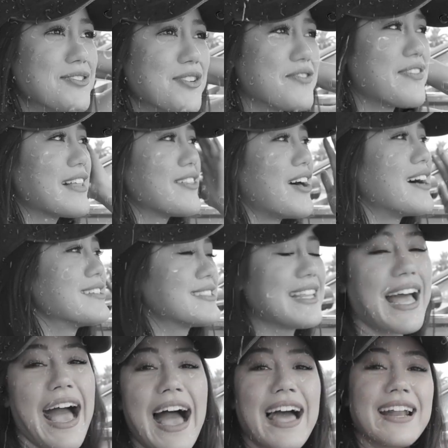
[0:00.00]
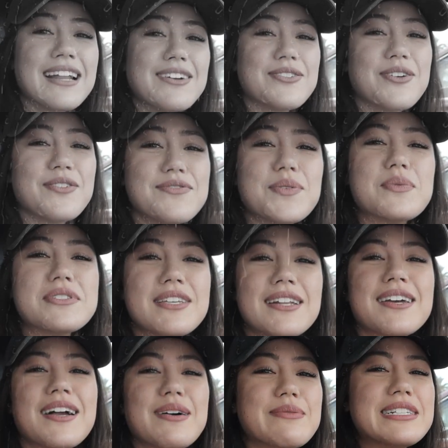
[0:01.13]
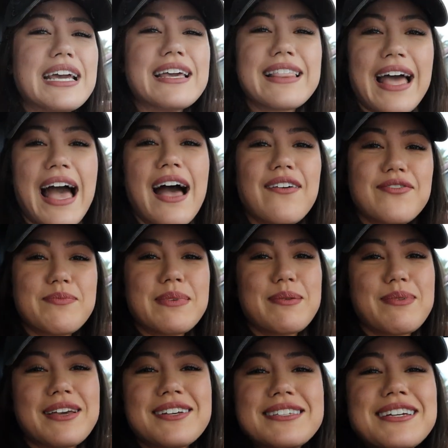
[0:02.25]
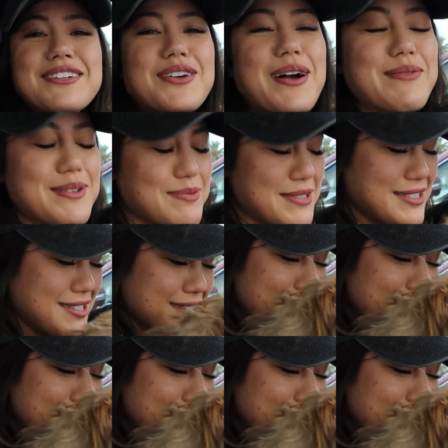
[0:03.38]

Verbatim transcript: don't know if I lost the hat. I don't know if someone's gonna come and take the hat from me because I dropped him. It's